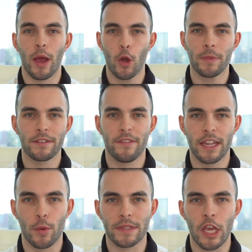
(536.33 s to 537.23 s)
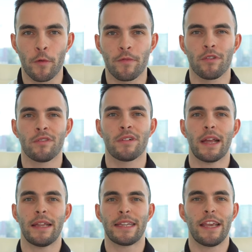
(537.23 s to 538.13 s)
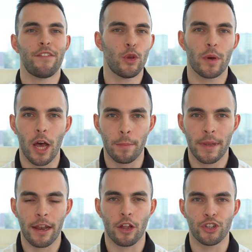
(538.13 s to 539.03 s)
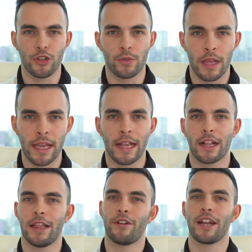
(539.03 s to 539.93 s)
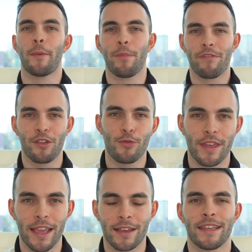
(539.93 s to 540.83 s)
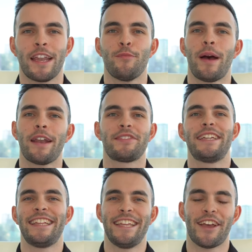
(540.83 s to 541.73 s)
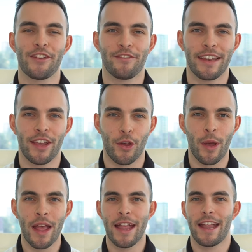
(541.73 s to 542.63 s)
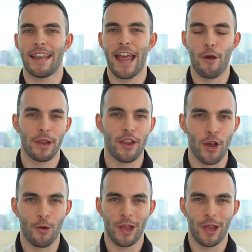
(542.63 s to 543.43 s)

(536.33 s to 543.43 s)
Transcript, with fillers: I hope this video was helpful and giving you an update on June Lake, clearing up a few things that you might have seen in the other video. Now we know